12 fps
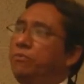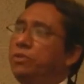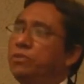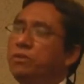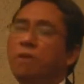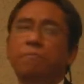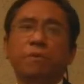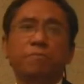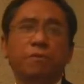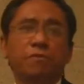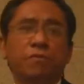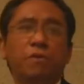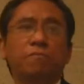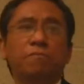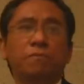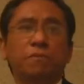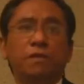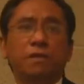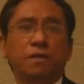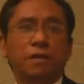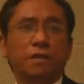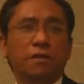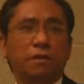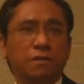We stop people from
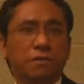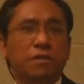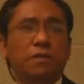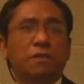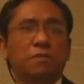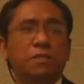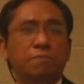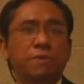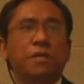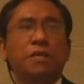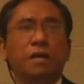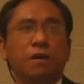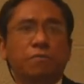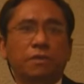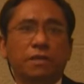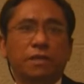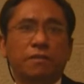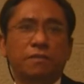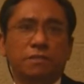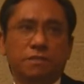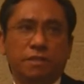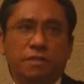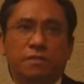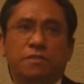speaking out
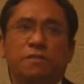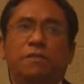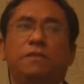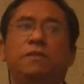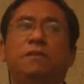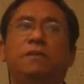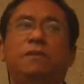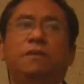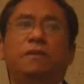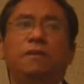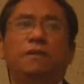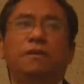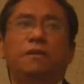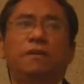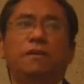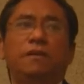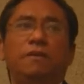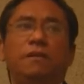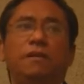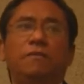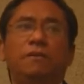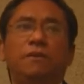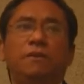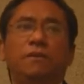against things. Right?
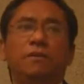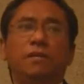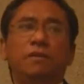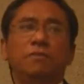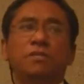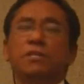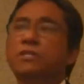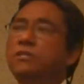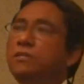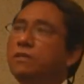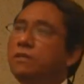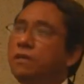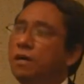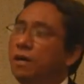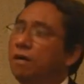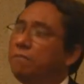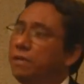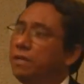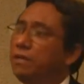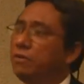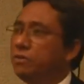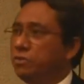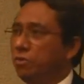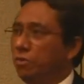Universities are being
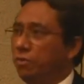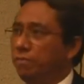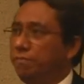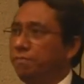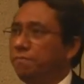controlled.